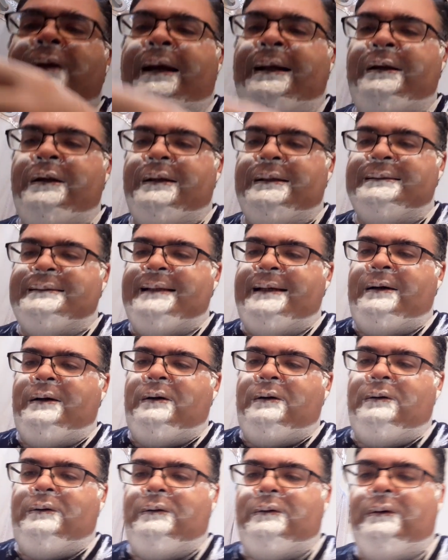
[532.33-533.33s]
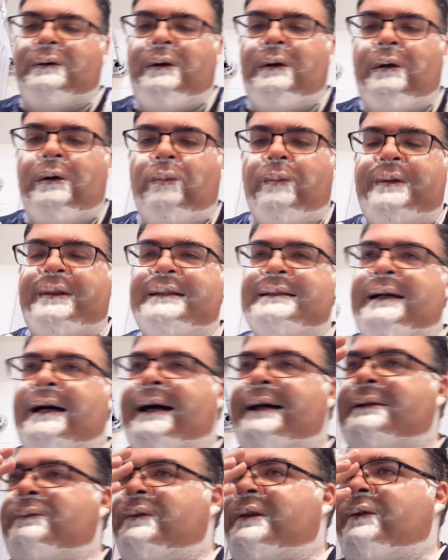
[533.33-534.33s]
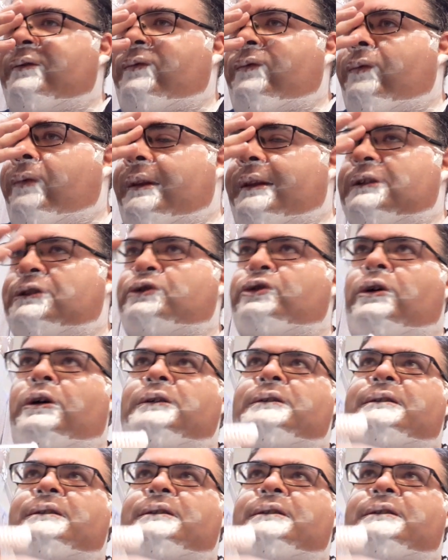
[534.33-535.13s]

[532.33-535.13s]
And you can tell with the strong